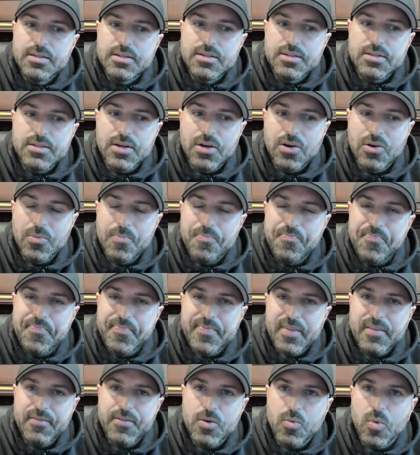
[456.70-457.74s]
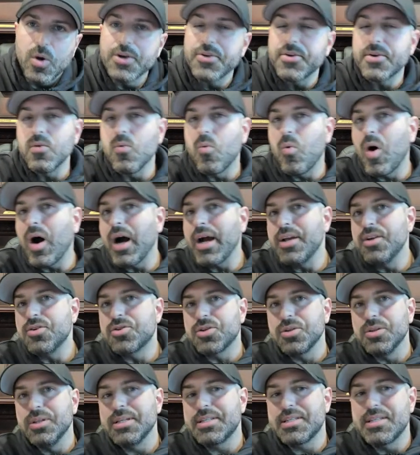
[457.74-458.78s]
So if you're wondering why you
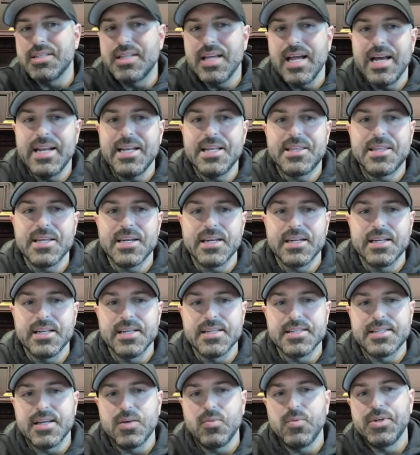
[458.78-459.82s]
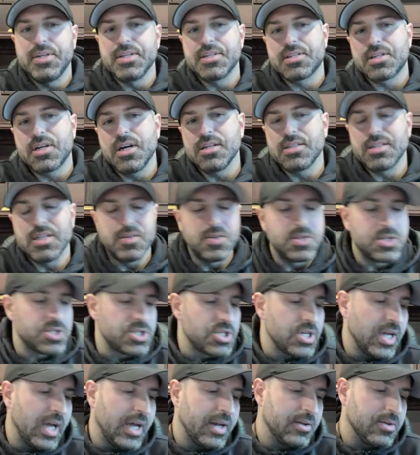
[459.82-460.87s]
should listen to anything it is that we discuss on this
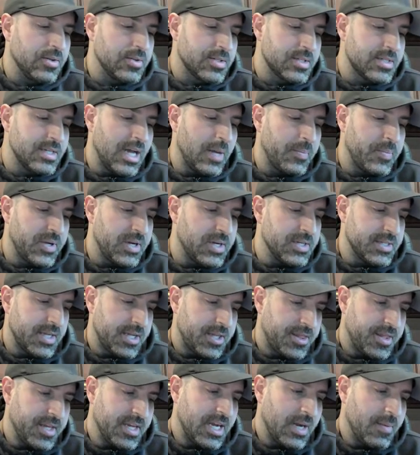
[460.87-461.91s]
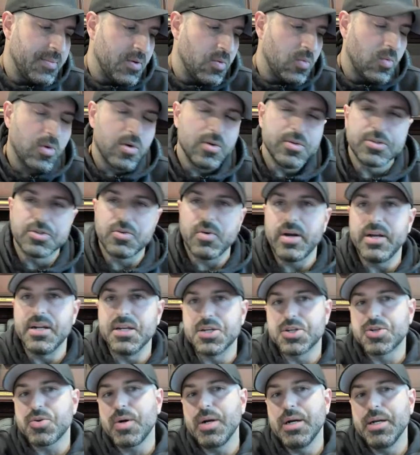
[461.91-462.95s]
channel, it's not because I think I'm the world's
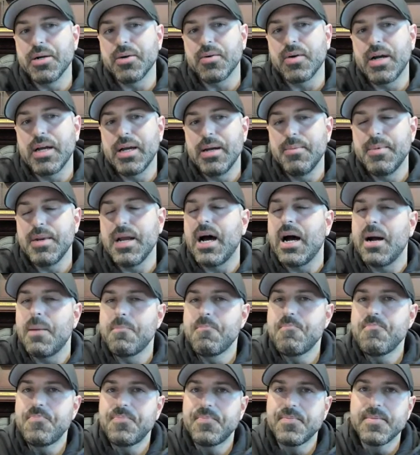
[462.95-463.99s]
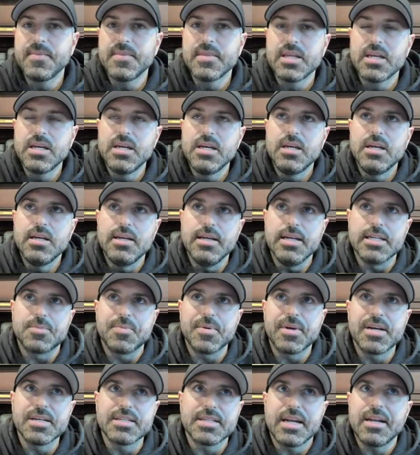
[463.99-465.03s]
greatest trader. I am not. It's
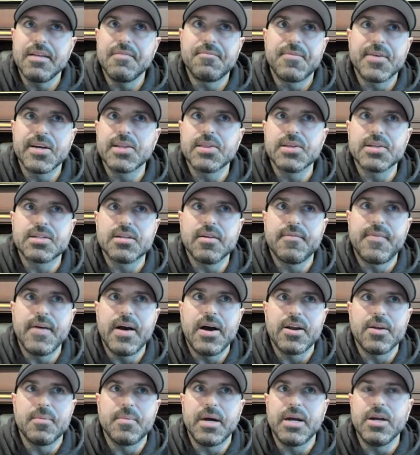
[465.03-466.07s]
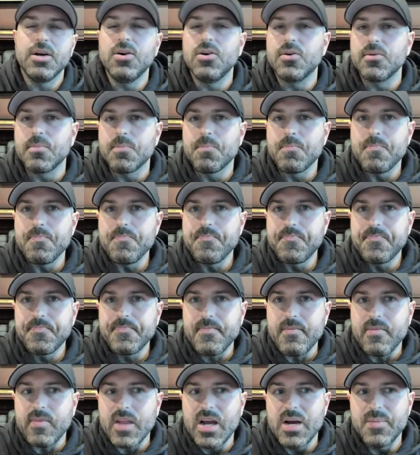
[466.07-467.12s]
because I didn't figure this stuff out on my own.
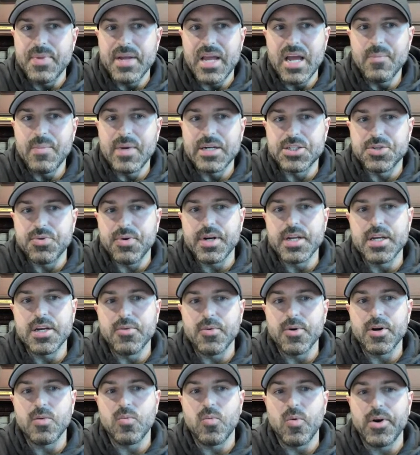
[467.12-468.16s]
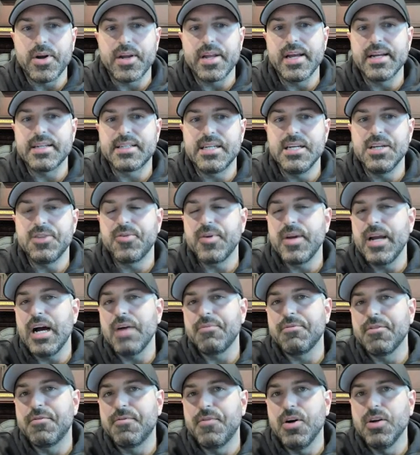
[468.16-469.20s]
I began my trading career working at T3
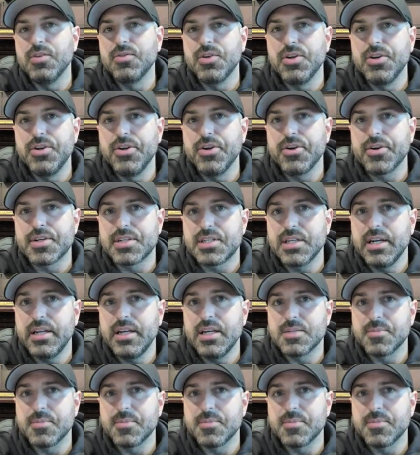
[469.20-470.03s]
Alpha Fund in New York City.